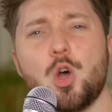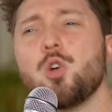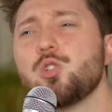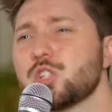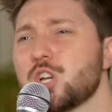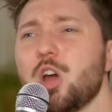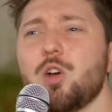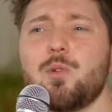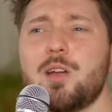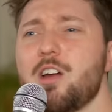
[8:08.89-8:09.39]

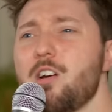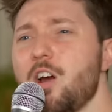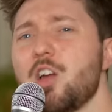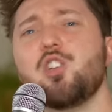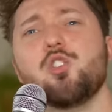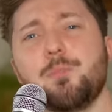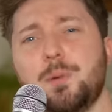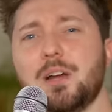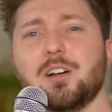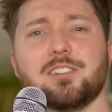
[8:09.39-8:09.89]
whose career are
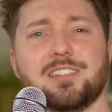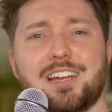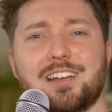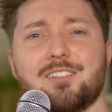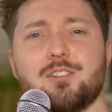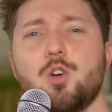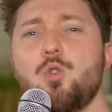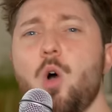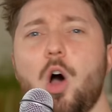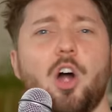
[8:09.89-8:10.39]
you
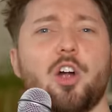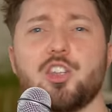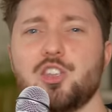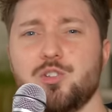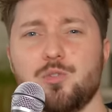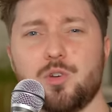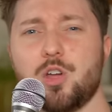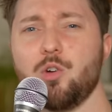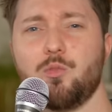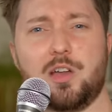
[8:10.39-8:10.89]
building? Who are
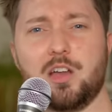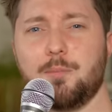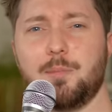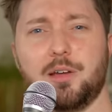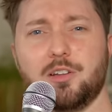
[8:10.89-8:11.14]
you, career